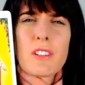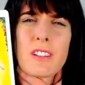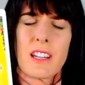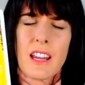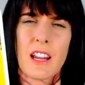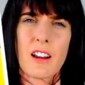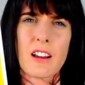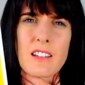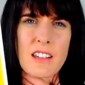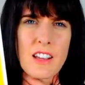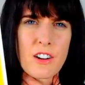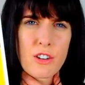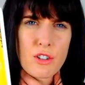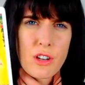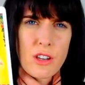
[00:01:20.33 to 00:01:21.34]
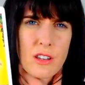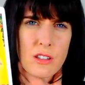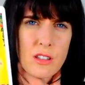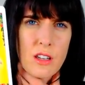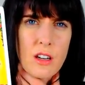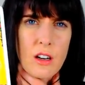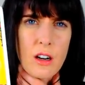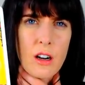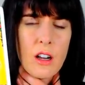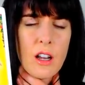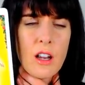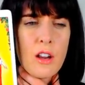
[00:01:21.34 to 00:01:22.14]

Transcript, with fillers: on the Aries energy this year